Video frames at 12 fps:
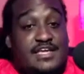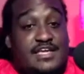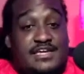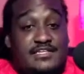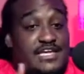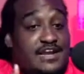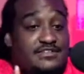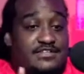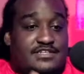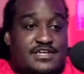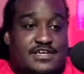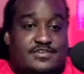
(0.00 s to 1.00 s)
And yeah, and shout out
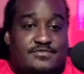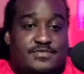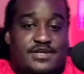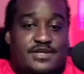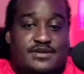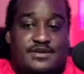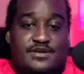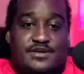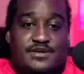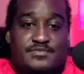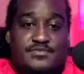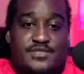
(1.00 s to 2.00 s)
to Div, man.
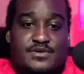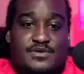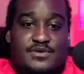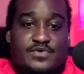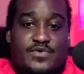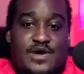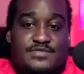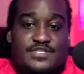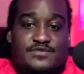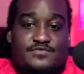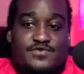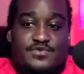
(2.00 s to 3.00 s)
Who I was
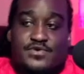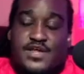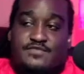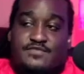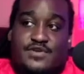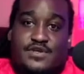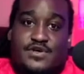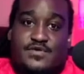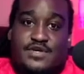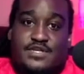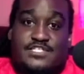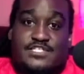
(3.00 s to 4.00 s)
interviewing on that video,
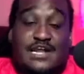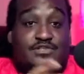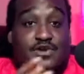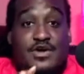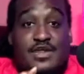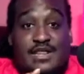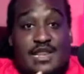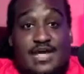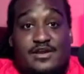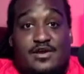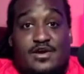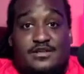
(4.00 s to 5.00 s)
and shout out to a lot
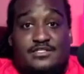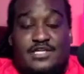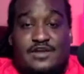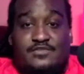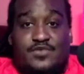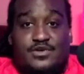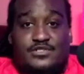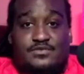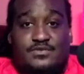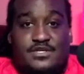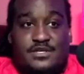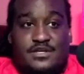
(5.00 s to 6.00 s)
of the artists that I've worked
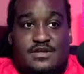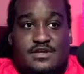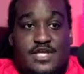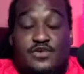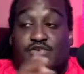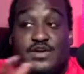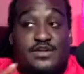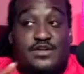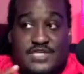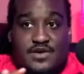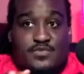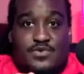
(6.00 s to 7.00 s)
with and creatives
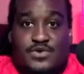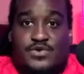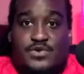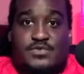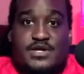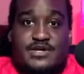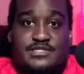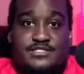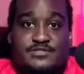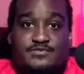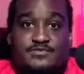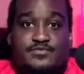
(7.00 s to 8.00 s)
that I work with, because
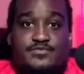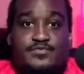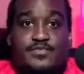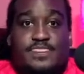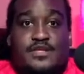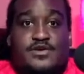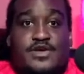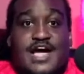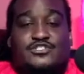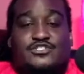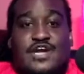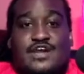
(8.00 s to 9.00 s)
I
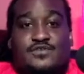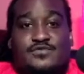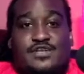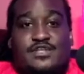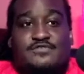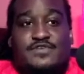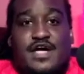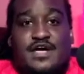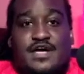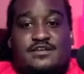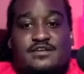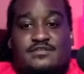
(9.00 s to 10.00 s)
try to really
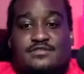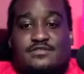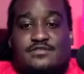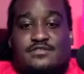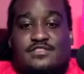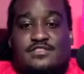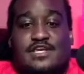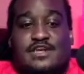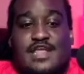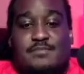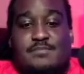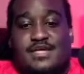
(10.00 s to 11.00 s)
find the thing
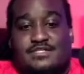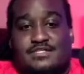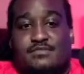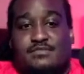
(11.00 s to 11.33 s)
that makes